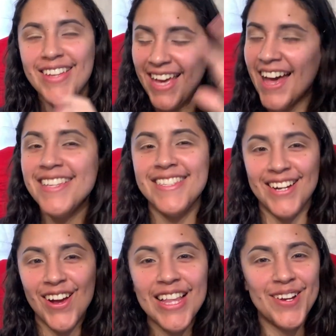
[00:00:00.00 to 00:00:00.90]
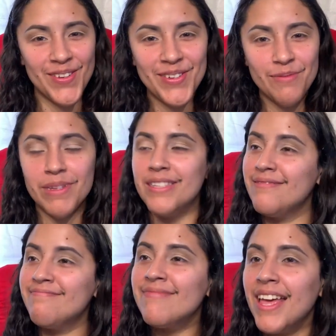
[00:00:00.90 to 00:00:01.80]
Yes, girl. Like, we would have
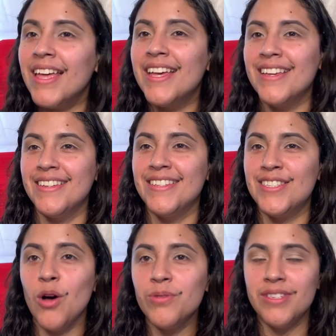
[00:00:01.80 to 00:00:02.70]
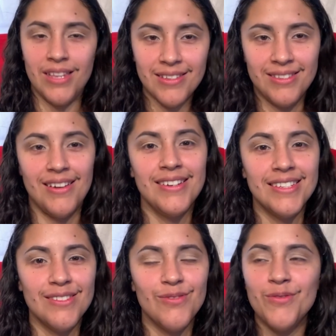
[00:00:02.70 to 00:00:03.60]
been so
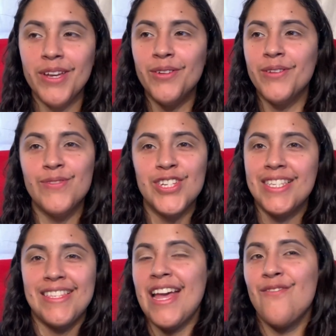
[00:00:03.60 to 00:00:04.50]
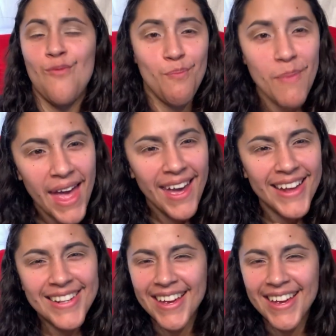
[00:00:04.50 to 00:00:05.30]
sisters if we would have just have met.